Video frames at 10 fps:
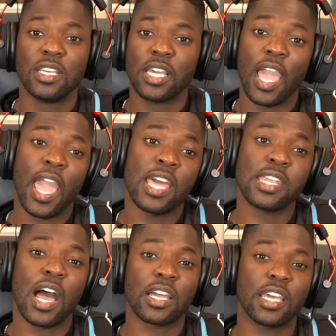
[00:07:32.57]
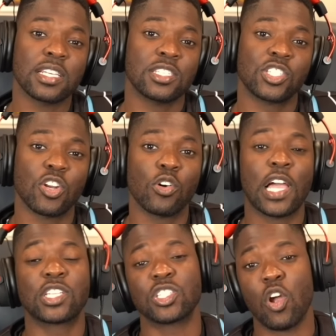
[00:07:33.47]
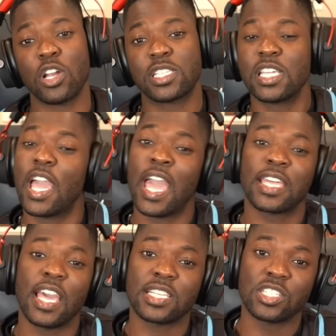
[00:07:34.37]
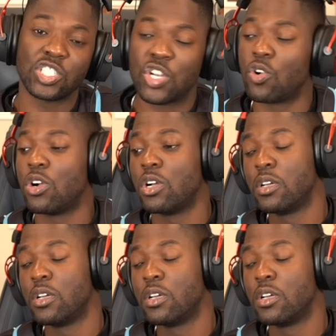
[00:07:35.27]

and non-guests in general, like just RDC and guests in general.